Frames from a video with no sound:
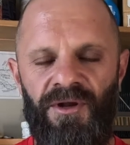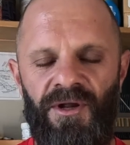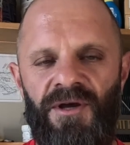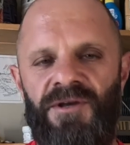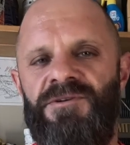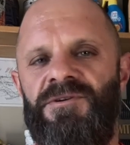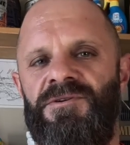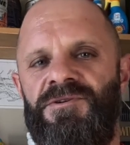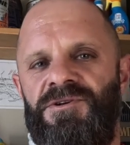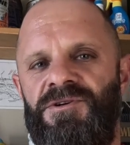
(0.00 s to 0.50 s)

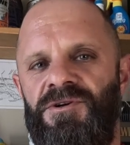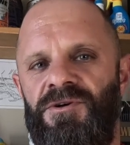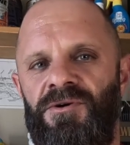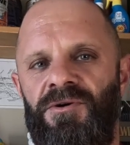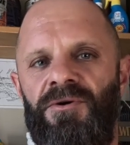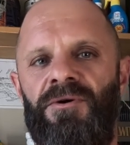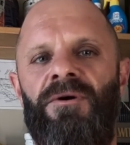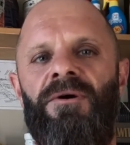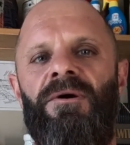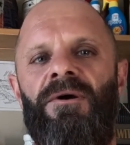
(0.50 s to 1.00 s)
racer
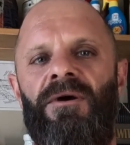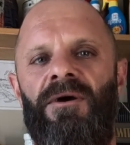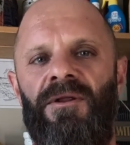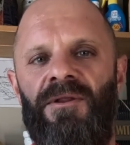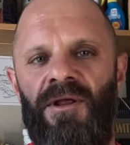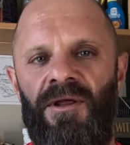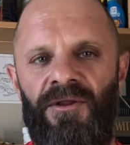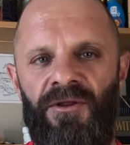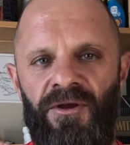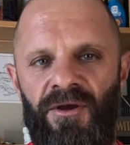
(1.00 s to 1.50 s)
shoe,
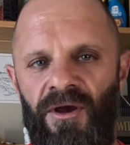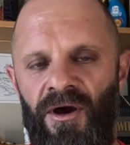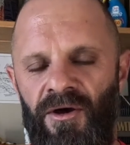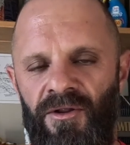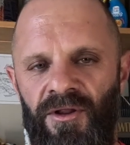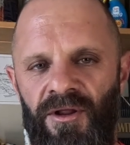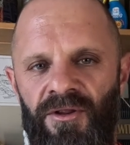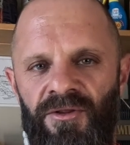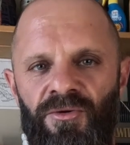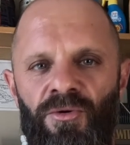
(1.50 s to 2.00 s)
and then you go
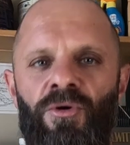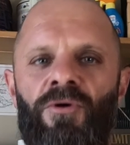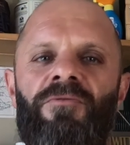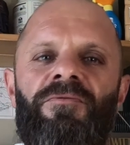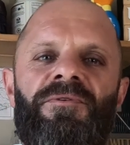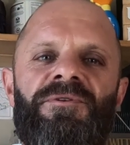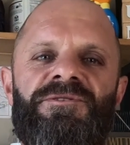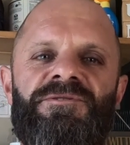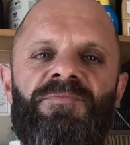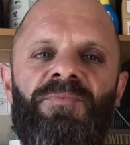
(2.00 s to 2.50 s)
the
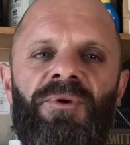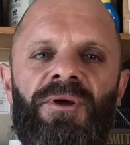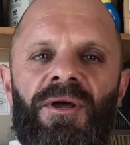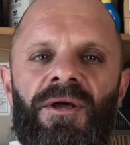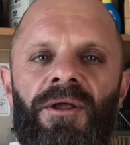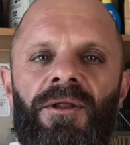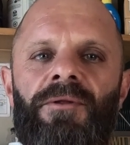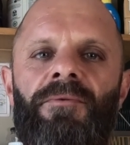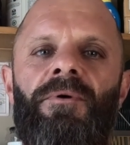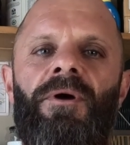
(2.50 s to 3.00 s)
Endorphin
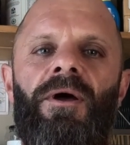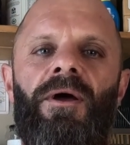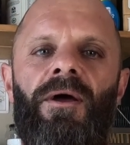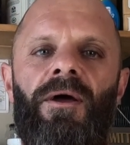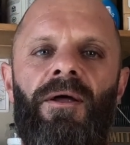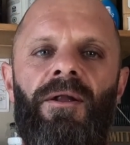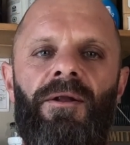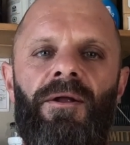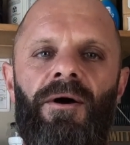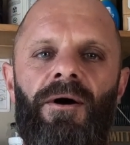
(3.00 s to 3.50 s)
Speed,
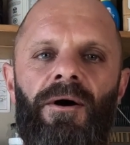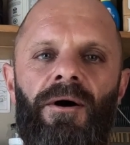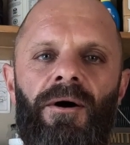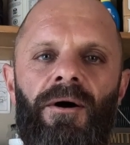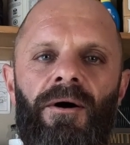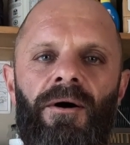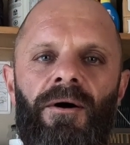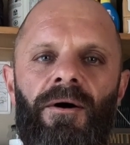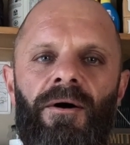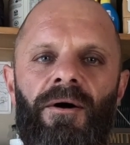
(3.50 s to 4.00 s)
and
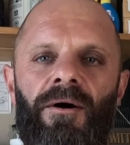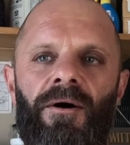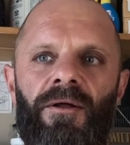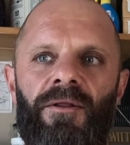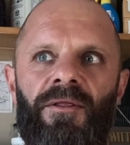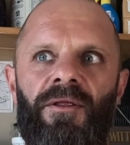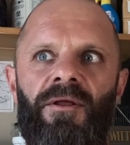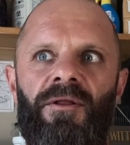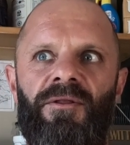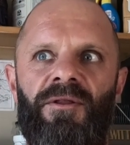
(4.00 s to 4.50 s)
I
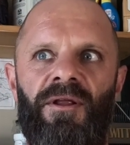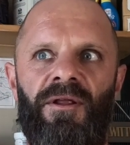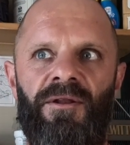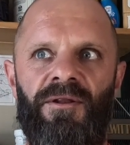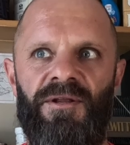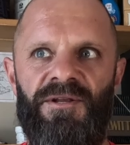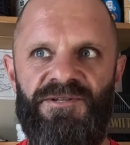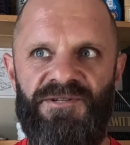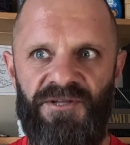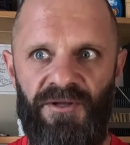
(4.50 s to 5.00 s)
think
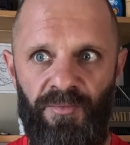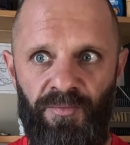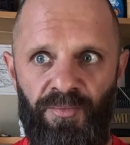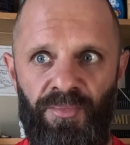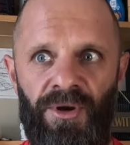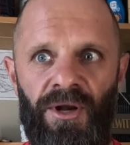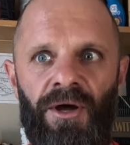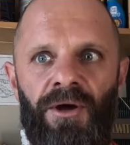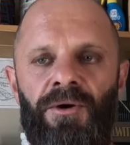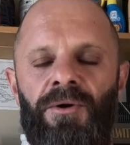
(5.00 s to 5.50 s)
then it's the
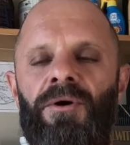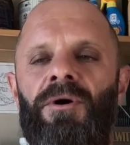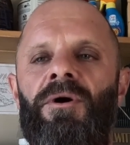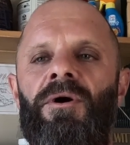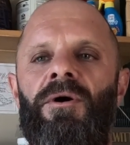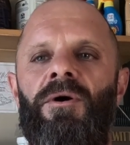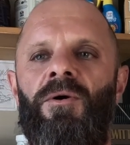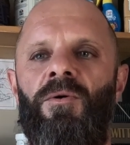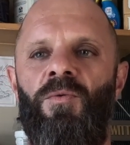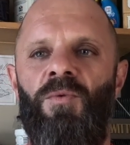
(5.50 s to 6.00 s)
Pro,
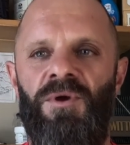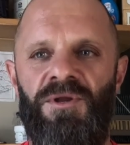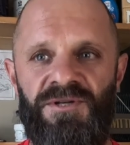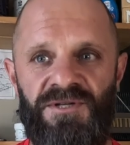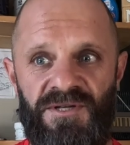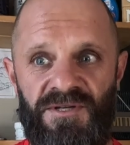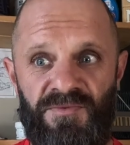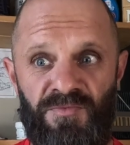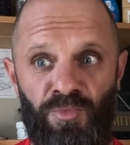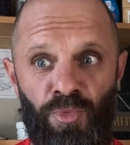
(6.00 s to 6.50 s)
which
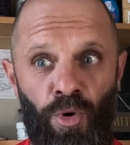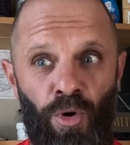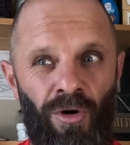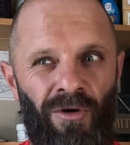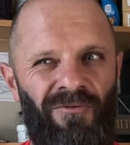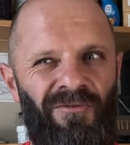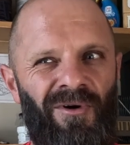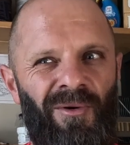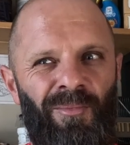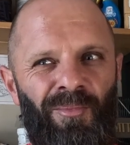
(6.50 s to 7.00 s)
is a
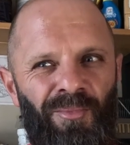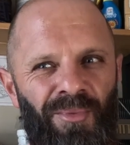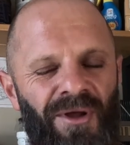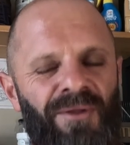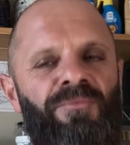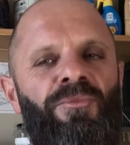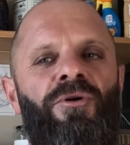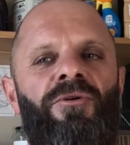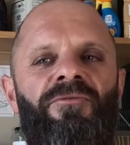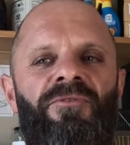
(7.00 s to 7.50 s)

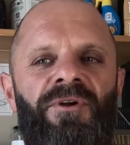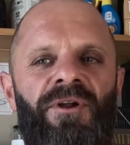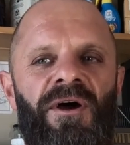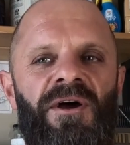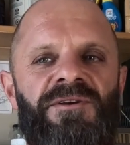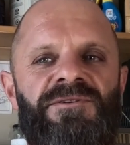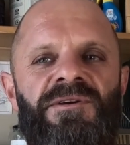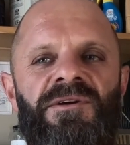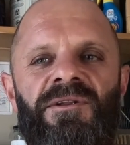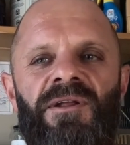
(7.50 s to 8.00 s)
bit more of a
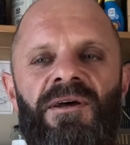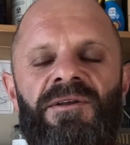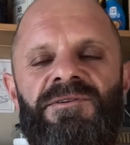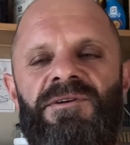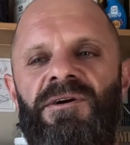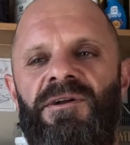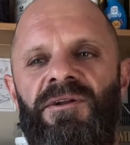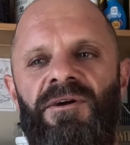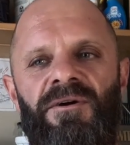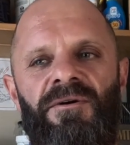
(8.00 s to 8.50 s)
racer. That's
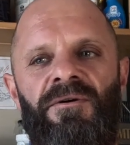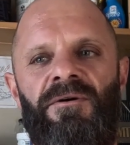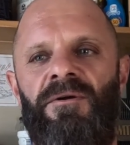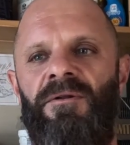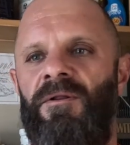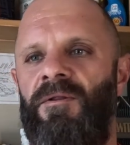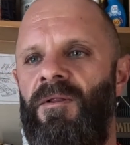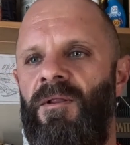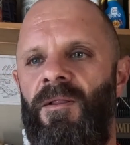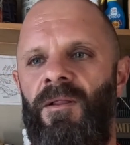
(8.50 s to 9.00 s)
gonna
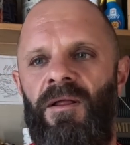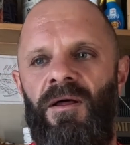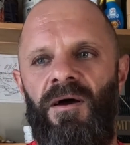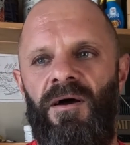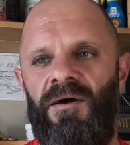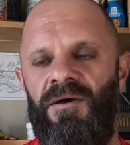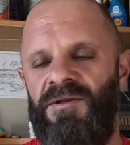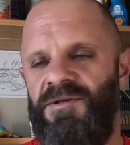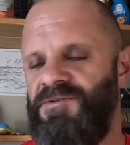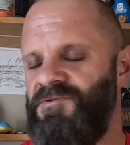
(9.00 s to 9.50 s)

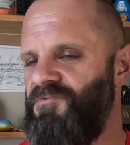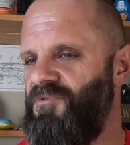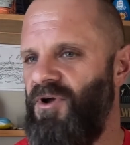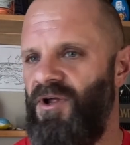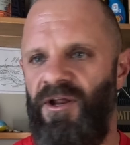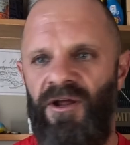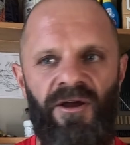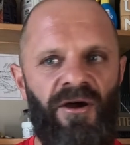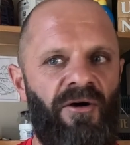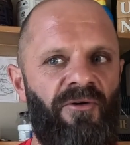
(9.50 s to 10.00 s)
it's
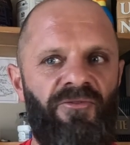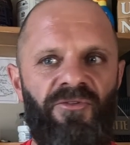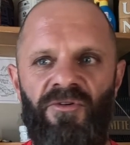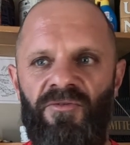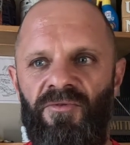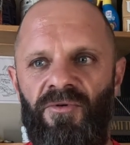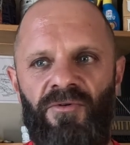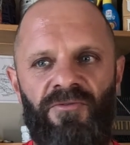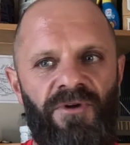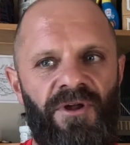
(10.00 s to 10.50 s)
very
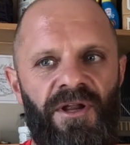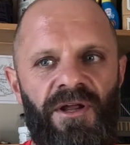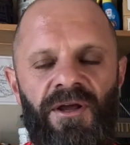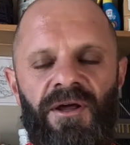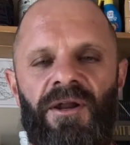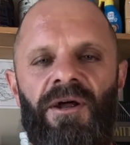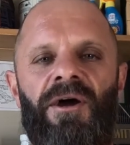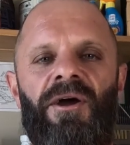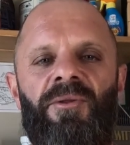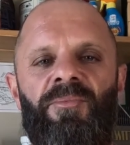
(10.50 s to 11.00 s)
comfortable, very
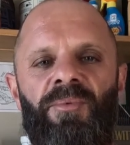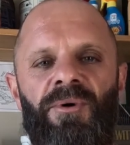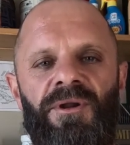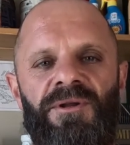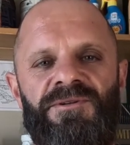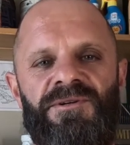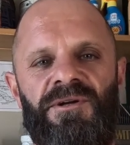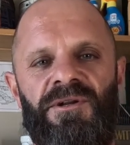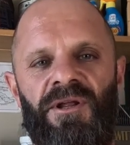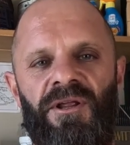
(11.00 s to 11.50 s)
great, but
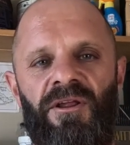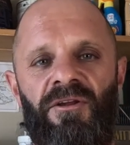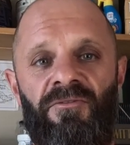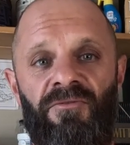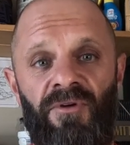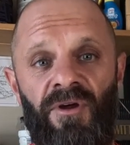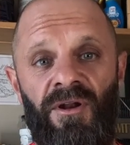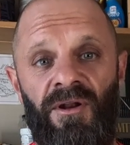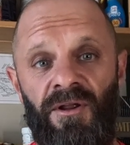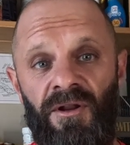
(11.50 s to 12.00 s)
it's going to
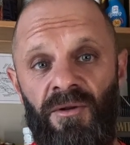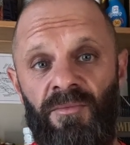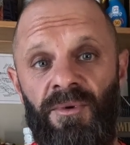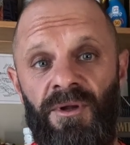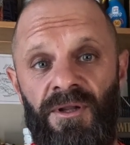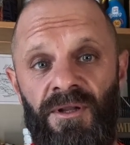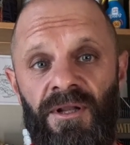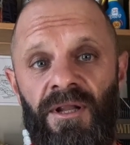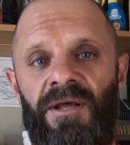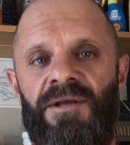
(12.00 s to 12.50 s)
give you a little
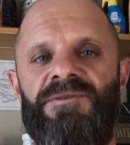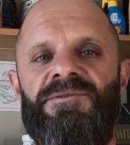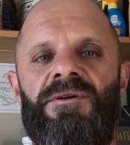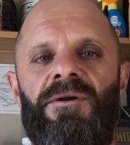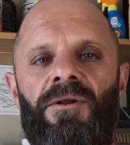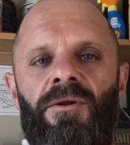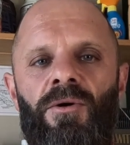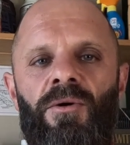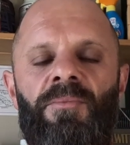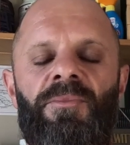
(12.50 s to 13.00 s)
bit less
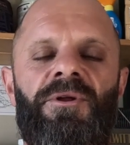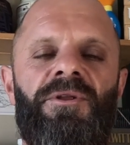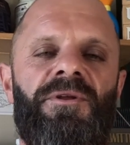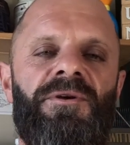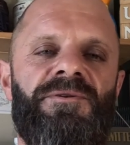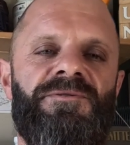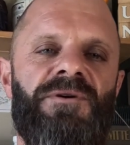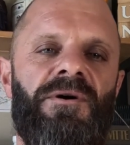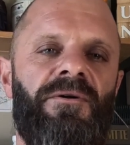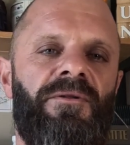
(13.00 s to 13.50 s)

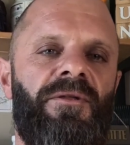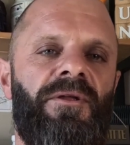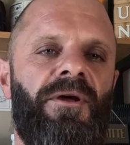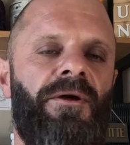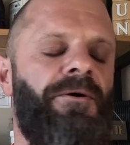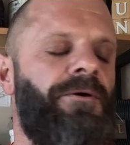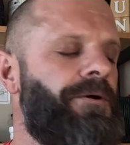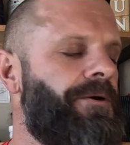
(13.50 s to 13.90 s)
kilometers, I think.